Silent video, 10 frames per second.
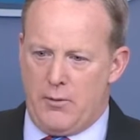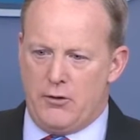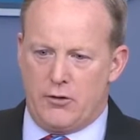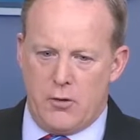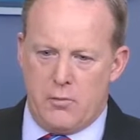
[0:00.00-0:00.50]
And
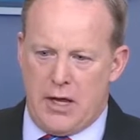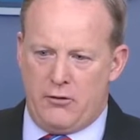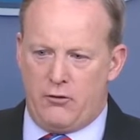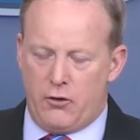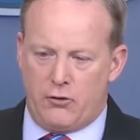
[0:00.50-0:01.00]
so to
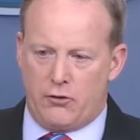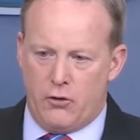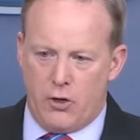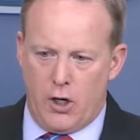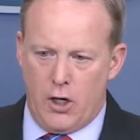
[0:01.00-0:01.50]
base your
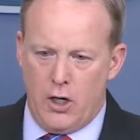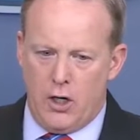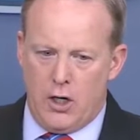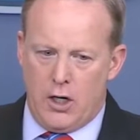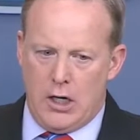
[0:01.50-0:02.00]
score
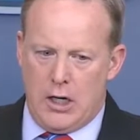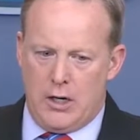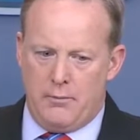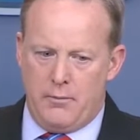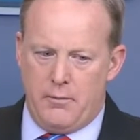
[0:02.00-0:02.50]

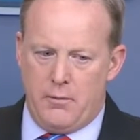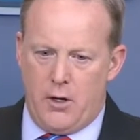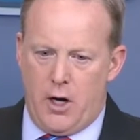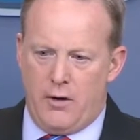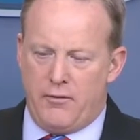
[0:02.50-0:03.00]

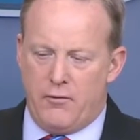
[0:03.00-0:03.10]
off